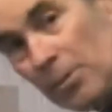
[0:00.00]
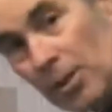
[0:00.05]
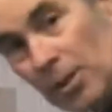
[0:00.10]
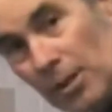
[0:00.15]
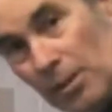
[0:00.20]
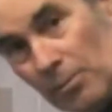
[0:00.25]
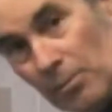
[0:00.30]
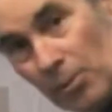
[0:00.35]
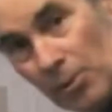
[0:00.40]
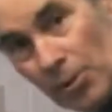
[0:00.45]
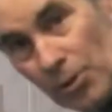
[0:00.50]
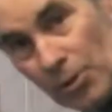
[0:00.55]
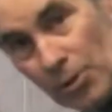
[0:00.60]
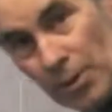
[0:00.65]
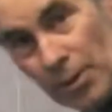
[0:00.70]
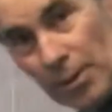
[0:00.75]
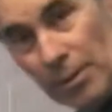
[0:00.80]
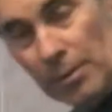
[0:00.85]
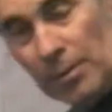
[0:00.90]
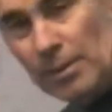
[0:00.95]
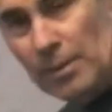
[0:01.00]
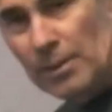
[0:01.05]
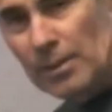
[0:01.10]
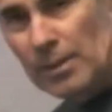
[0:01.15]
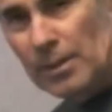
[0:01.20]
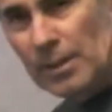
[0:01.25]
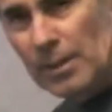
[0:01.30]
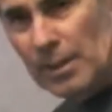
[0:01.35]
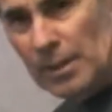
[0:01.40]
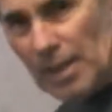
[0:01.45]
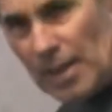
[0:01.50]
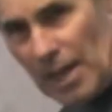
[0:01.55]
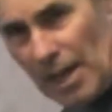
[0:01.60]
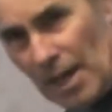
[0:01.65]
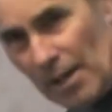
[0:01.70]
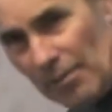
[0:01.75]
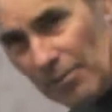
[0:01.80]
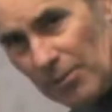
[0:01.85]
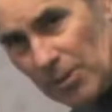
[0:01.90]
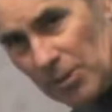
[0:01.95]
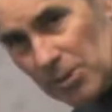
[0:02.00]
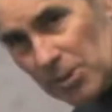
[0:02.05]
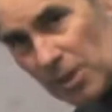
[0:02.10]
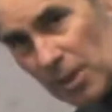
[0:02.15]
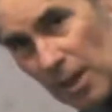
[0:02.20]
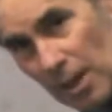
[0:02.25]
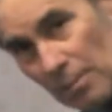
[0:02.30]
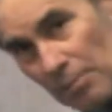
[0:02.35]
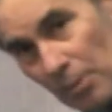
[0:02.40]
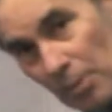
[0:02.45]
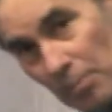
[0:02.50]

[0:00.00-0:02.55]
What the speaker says: in with the 1/2-inch copper